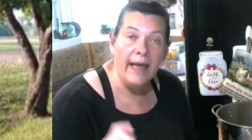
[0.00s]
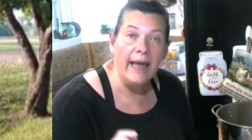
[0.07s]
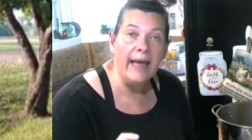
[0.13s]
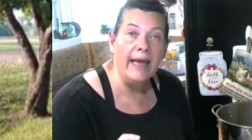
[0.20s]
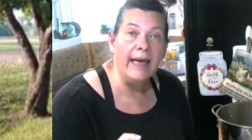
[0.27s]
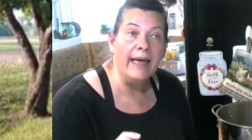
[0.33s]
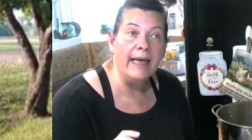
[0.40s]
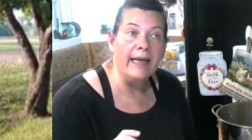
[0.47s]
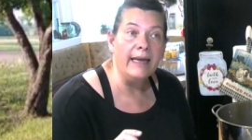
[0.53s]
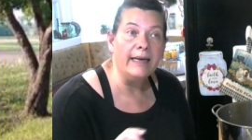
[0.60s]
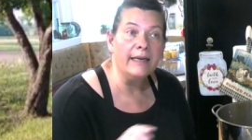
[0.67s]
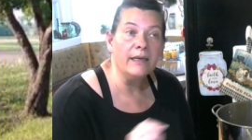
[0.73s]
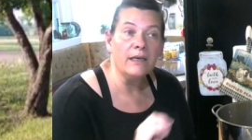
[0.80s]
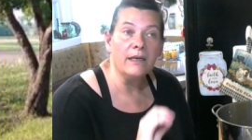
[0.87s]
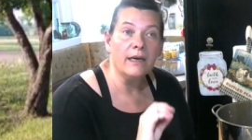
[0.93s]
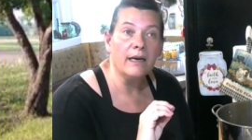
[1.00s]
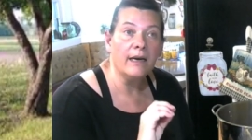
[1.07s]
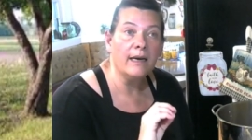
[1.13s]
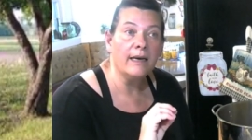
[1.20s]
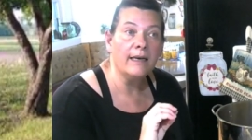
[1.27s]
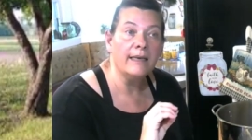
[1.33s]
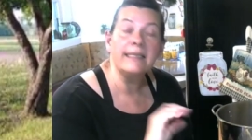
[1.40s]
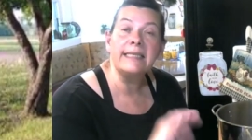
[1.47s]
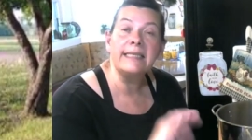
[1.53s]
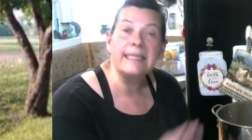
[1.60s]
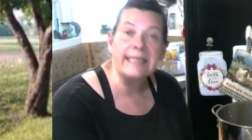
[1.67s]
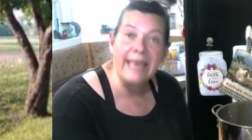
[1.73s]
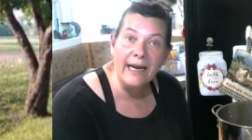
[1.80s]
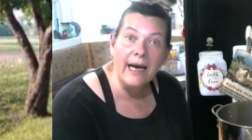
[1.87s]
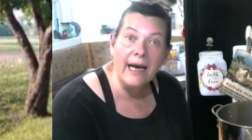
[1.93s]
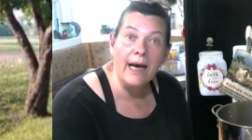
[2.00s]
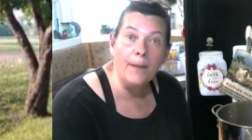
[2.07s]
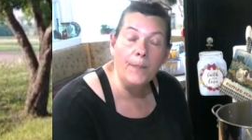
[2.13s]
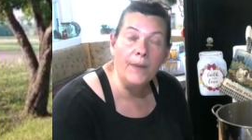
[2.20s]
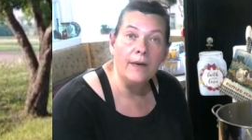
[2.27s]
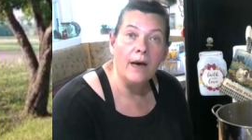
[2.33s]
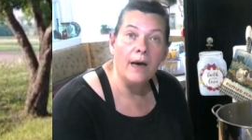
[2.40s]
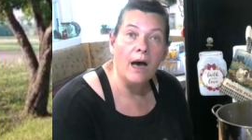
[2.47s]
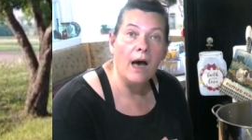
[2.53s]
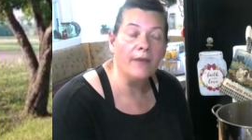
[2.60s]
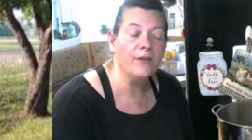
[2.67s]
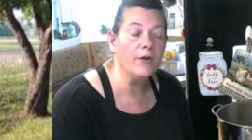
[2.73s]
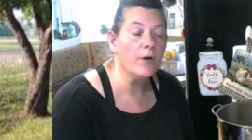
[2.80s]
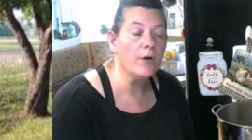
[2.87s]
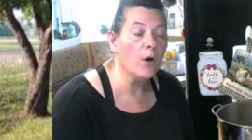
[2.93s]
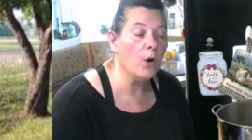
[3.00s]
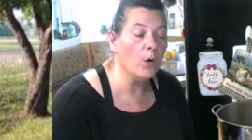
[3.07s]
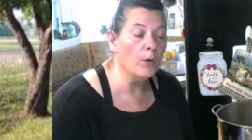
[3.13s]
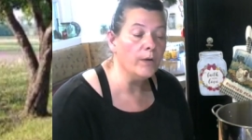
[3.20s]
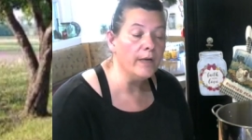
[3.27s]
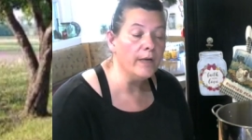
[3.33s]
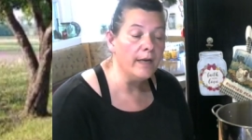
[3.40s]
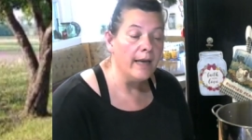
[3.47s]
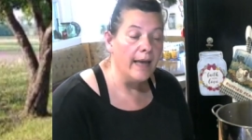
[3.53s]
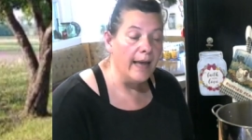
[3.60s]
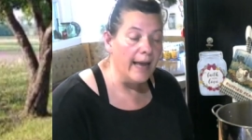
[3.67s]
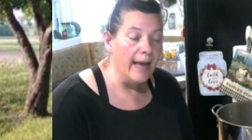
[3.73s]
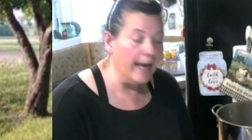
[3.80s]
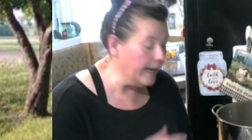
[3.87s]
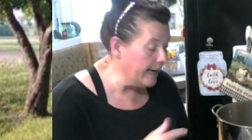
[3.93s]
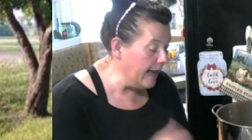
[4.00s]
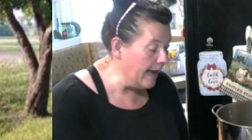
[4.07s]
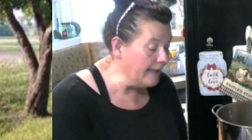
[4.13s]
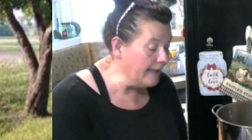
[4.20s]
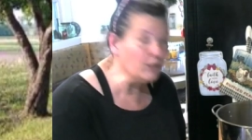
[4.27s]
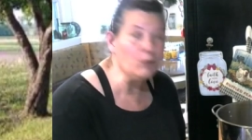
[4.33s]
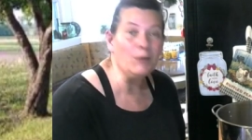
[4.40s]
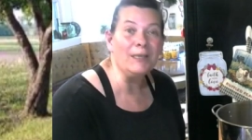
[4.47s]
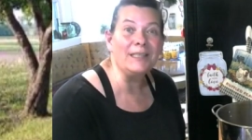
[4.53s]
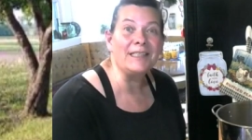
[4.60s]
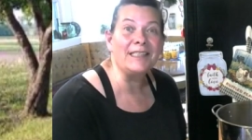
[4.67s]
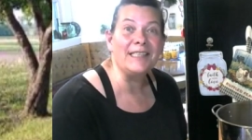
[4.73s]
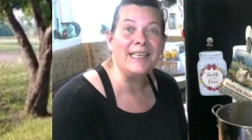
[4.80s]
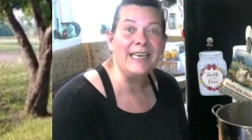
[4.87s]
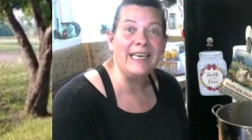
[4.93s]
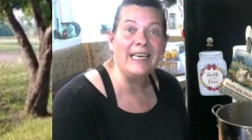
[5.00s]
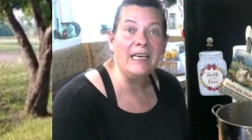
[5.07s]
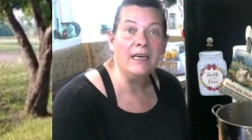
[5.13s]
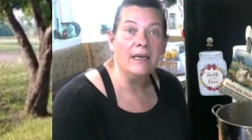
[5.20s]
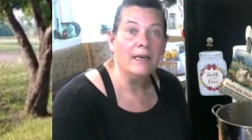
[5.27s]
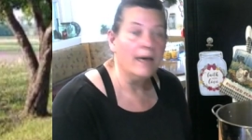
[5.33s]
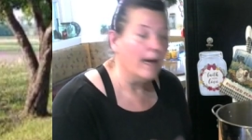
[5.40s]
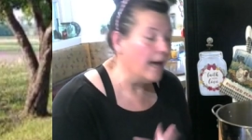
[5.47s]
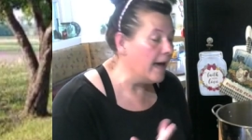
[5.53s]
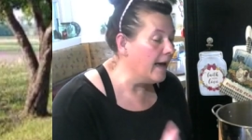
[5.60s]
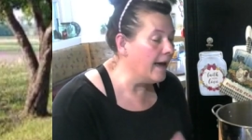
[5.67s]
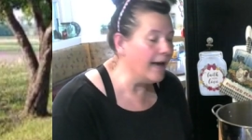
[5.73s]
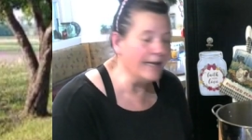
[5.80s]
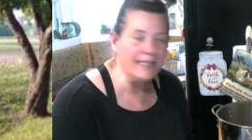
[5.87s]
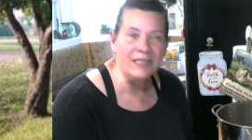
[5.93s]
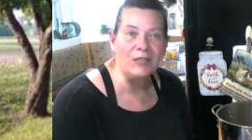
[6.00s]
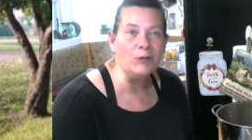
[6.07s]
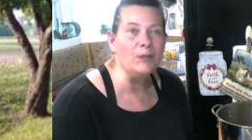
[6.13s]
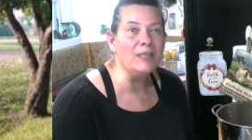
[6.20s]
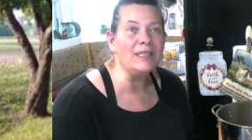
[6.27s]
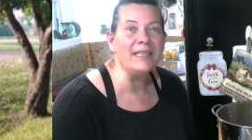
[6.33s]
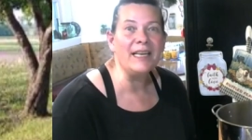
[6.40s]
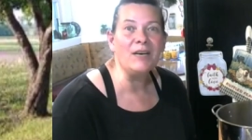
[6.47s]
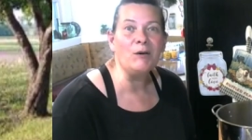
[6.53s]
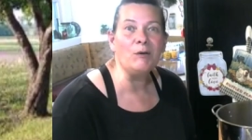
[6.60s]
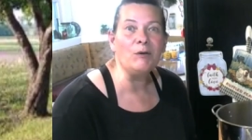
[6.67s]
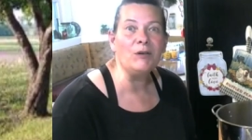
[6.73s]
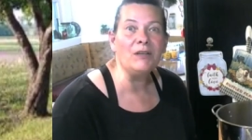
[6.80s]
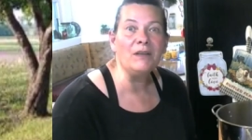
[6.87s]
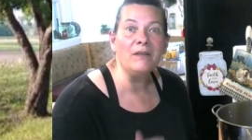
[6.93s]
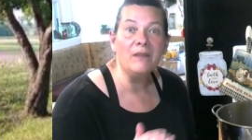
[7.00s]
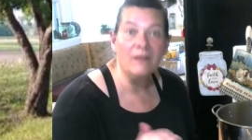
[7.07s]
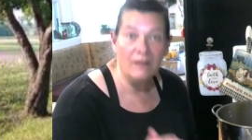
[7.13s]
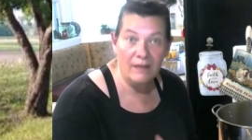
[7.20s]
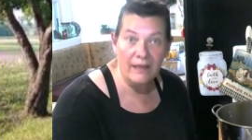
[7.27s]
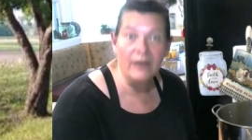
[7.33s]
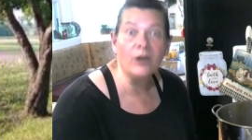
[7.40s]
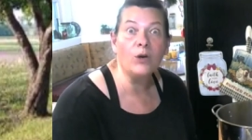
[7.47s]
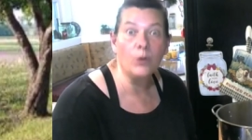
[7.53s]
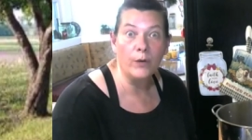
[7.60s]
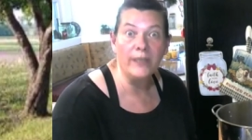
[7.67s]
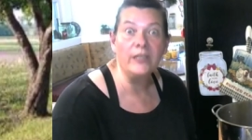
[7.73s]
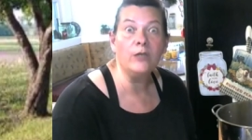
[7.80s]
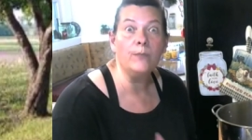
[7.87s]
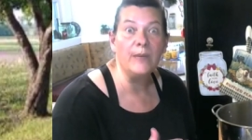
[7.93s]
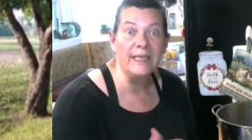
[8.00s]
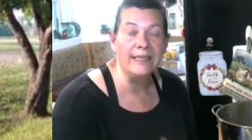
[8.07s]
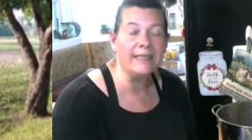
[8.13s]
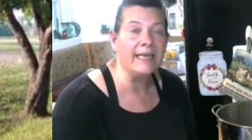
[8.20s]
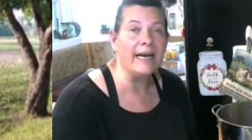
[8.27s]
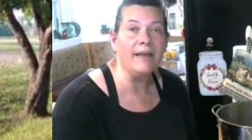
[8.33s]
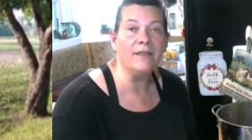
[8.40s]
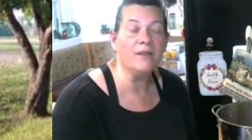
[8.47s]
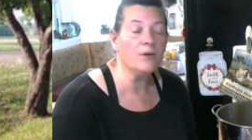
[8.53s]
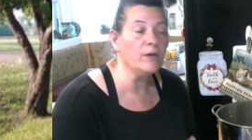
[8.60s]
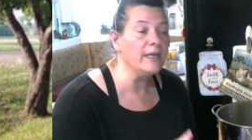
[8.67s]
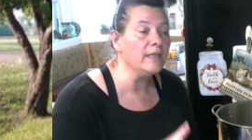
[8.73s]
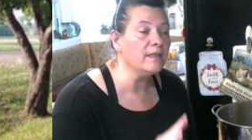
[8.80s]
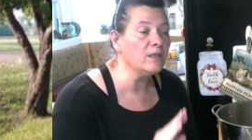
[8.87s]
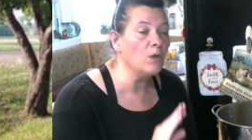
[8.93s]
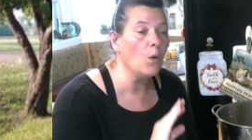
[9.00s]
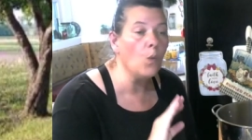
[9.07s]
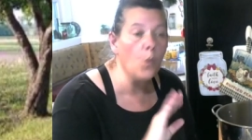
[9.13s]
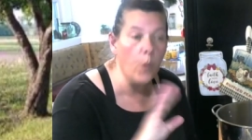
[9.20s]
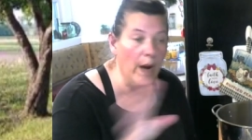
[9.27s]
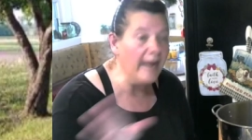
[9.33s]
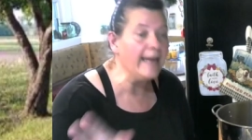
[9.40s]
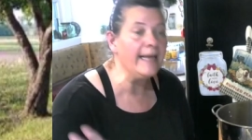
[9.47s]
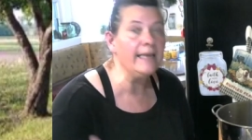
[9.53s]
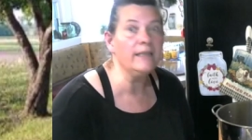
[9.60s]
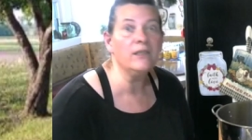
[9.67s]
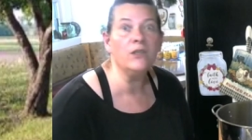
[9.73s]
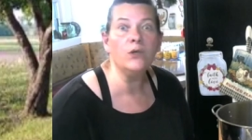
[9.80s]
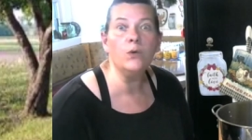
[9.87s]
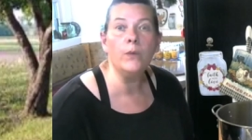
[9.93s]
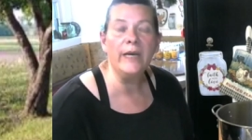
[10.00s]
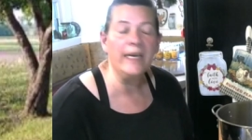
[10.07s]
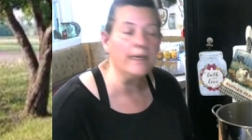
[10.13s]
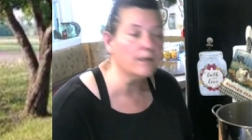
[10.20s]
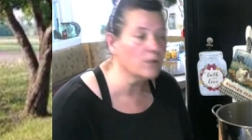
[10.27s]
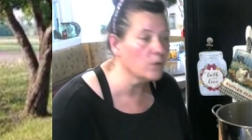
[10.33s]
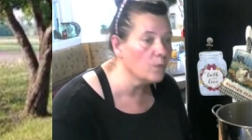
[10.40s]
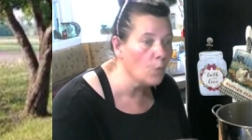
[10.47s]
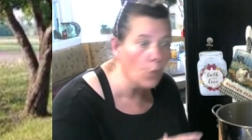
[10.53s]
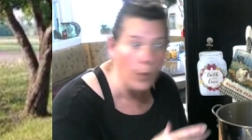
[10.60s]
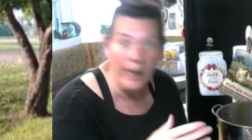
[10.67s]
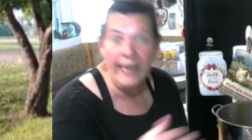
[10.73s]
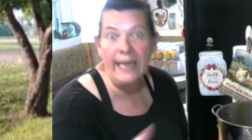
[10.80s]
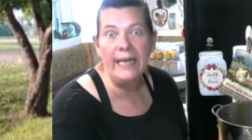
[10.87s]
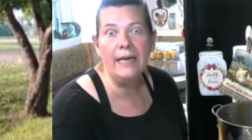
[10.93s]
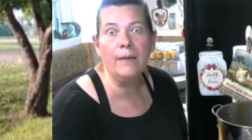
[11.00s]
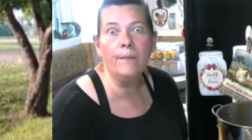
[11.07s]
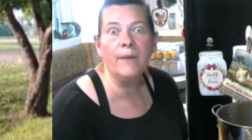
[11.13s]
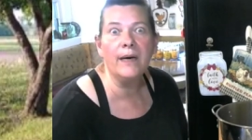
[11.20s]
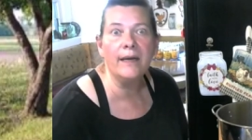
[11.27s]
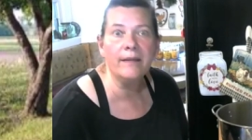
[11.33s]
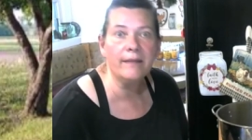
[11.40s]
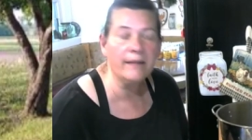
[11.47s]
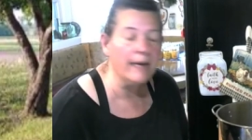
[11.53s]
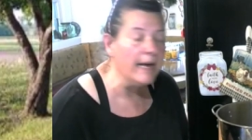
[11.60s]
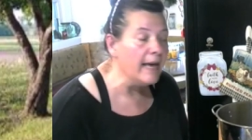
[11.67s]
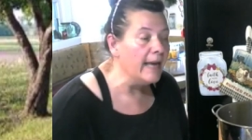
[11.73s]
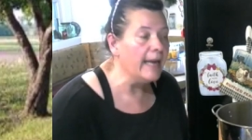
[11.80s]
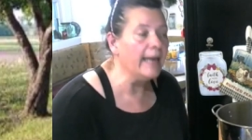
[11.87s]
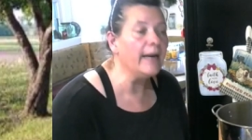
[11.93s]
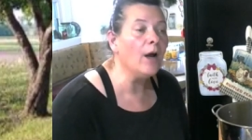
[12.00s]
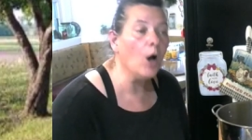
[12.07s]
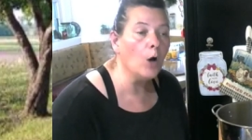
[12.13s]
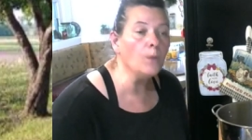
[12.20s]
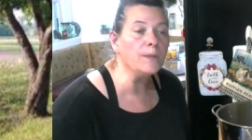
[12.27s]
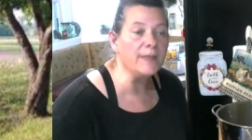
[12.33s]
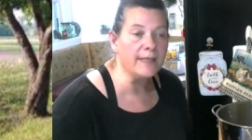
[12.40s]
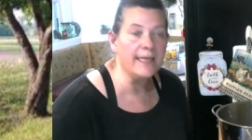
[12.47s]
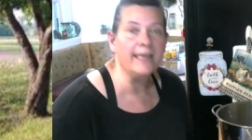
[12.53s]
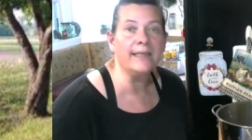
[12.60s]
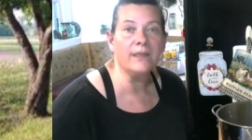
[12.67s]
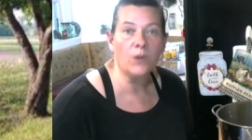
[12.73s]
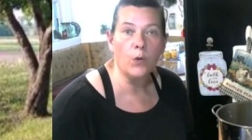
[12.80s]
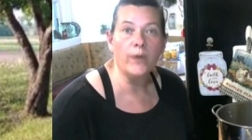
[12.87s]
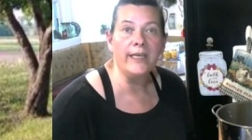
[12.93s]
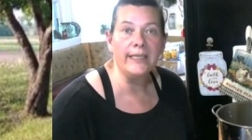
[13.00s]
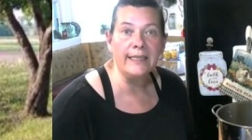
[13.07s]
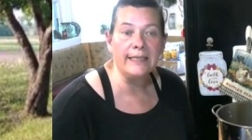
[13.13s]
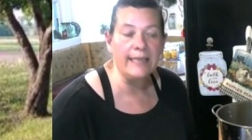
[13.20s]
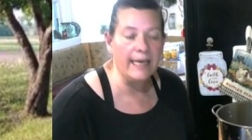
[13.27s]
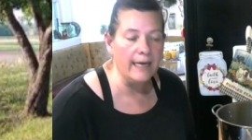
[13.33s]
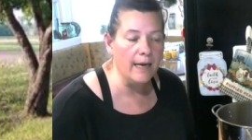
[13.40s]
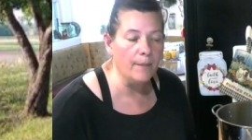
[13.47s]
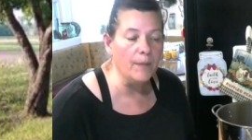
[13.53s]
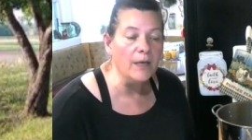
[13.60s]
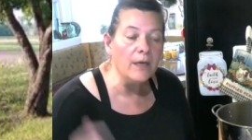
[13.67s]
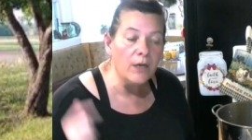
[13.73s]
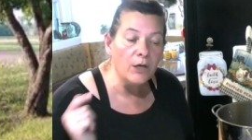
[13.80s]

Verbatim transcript: and uh, set up on their own. And as you can see, as soon as they cool, they're going to be set. There is no waiting two weeks or waiting a month in hopes that it's going to set up.